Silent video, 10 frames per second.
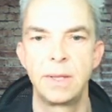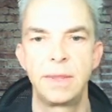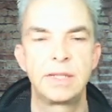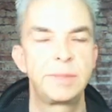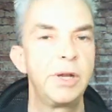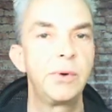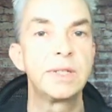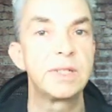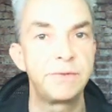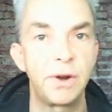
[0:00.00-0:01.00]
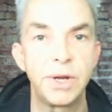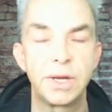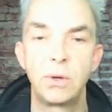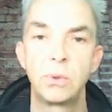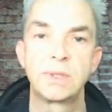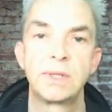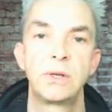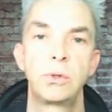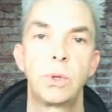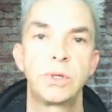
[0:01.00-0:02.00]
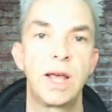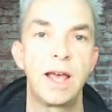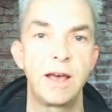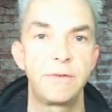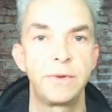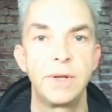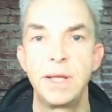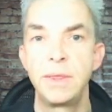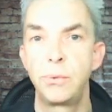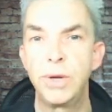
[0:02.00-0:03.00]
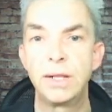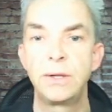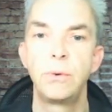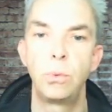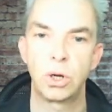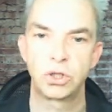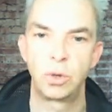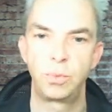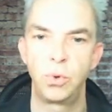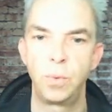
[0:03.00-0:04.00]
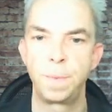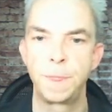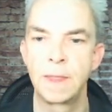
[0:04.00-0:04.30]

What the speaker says: The experience is very close to what you have in the real workshop room.